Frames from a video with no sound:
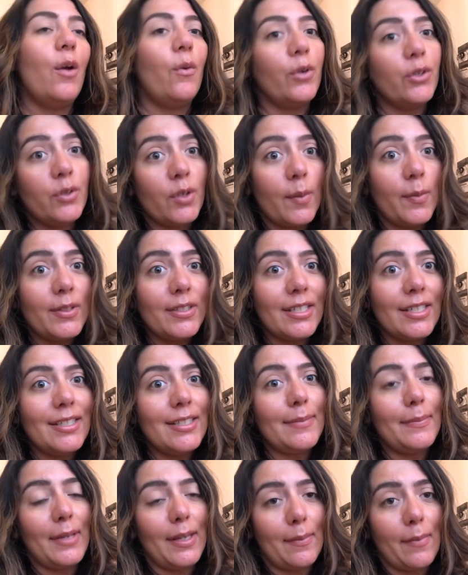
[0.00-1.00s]
which
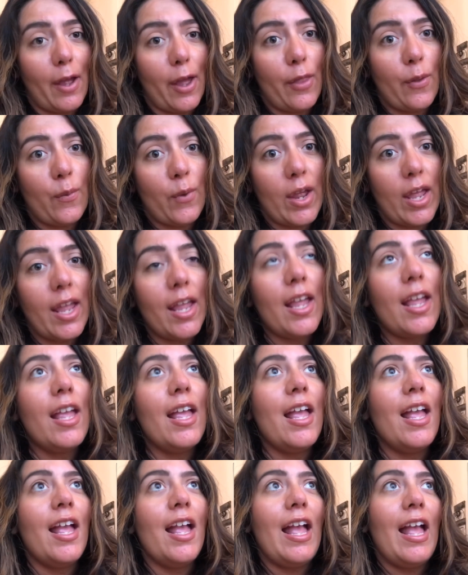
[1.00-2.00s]
represents me, by the way,
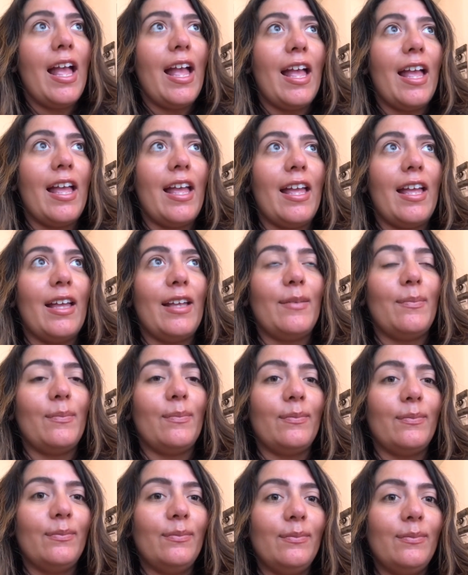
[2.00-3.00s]

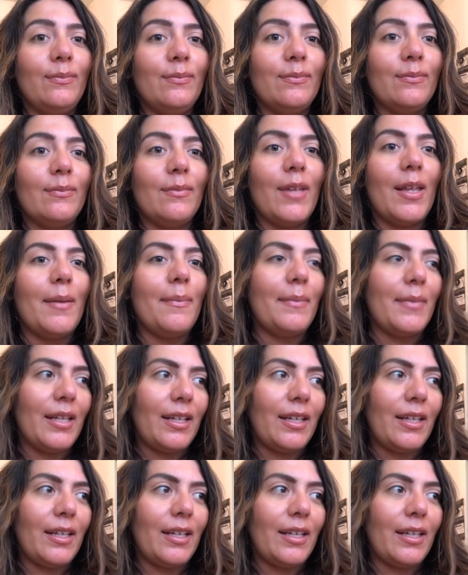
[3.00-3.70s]
and it